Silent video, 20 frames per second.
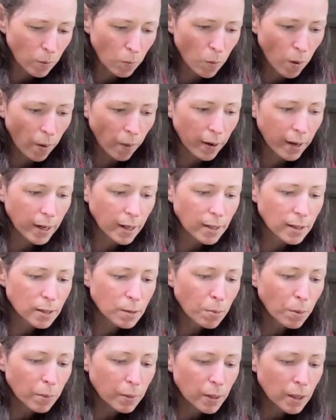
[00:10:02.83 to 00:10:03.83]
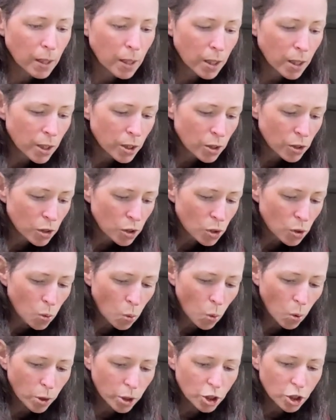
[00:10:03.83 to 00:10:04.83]
worrying because it's probably
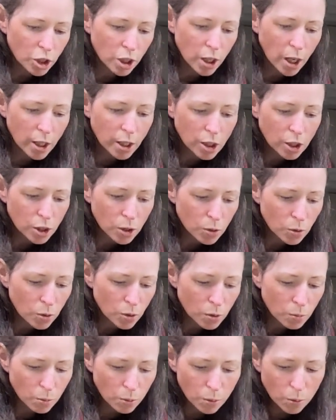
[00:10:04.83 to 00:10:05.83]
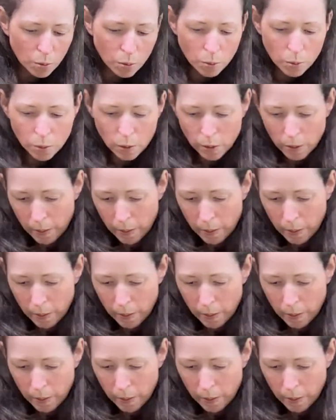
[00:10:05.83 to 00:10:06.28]
squashed and unusable.